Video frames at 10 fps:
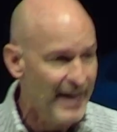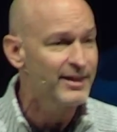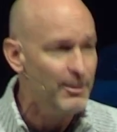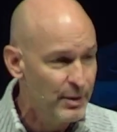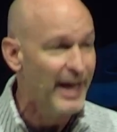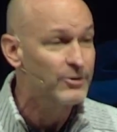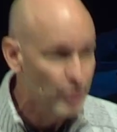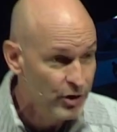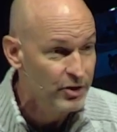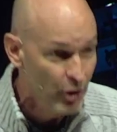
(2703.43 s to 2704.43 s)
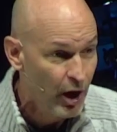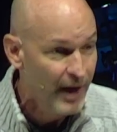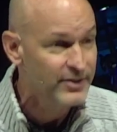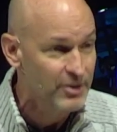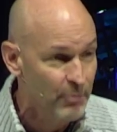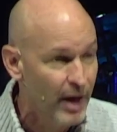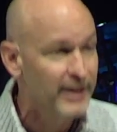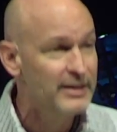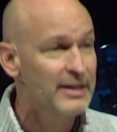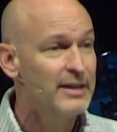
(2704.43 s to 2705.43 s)
that they'd be answered in your eyes and
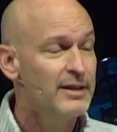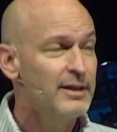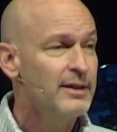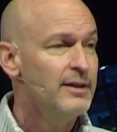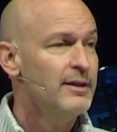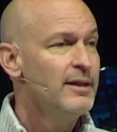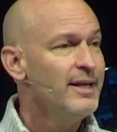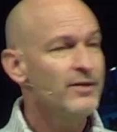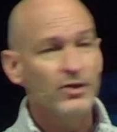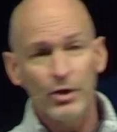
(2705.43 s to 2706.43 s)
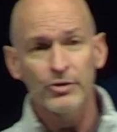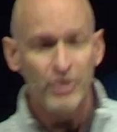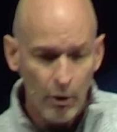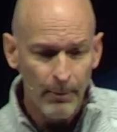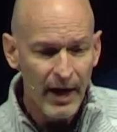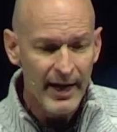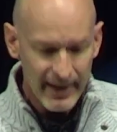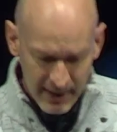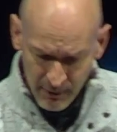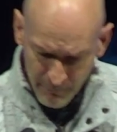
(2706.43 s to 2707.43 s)
mine? And then years go
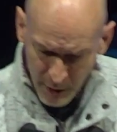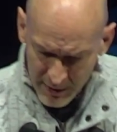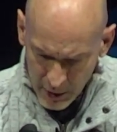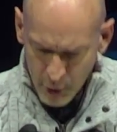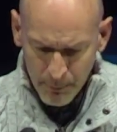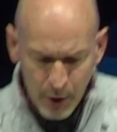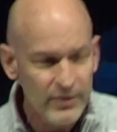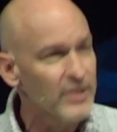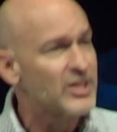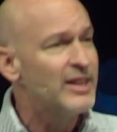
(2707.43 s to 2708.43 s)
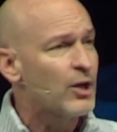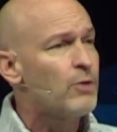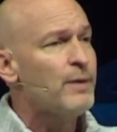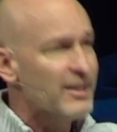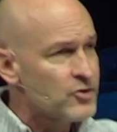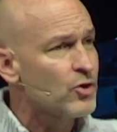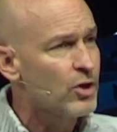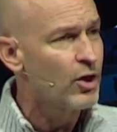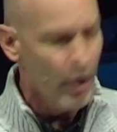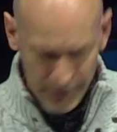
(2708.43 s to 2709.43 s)
by, and the little parenthesis that could be
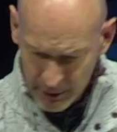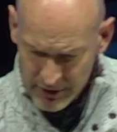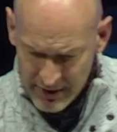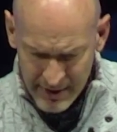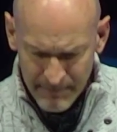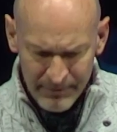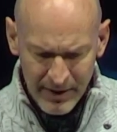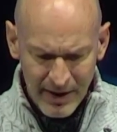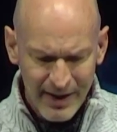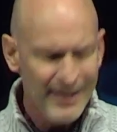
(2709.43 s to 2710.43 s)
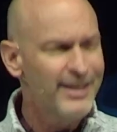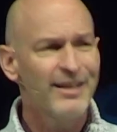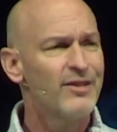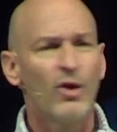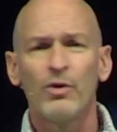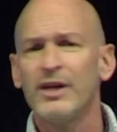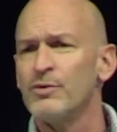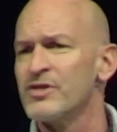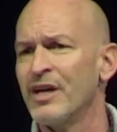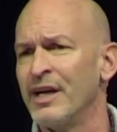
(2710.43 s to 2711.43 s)
inserted in all those is, he didn't know what he
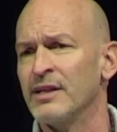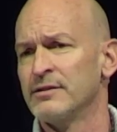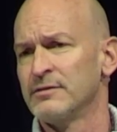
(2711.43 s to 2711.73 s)
was saying.